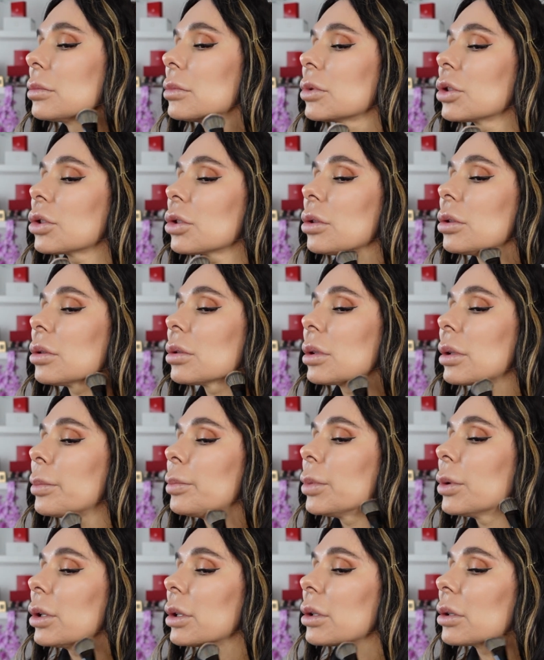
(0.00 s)
So the
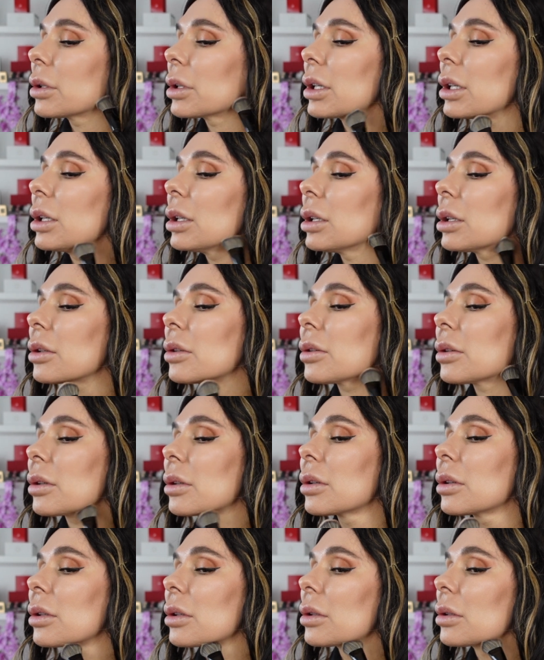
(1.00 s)
point here
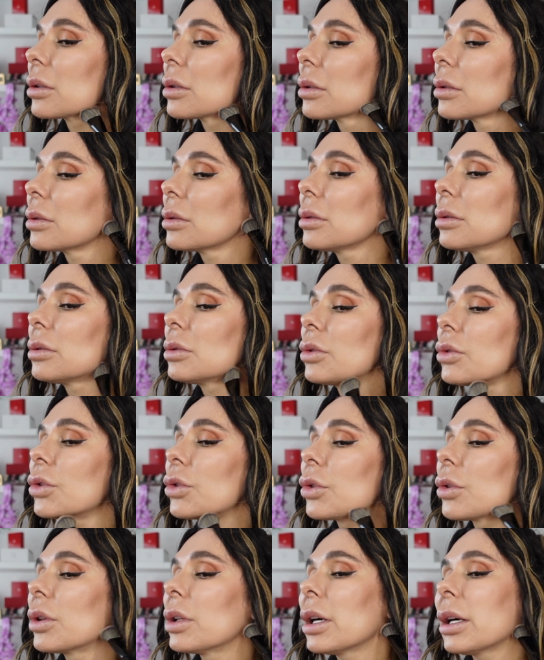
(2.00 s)

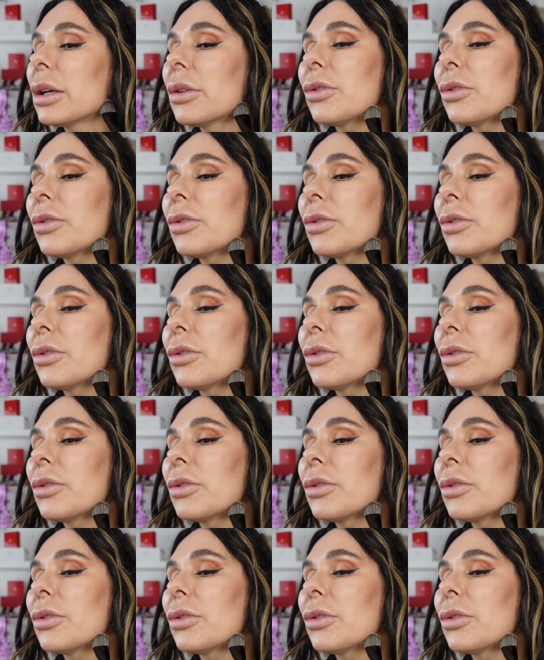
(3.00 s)
today,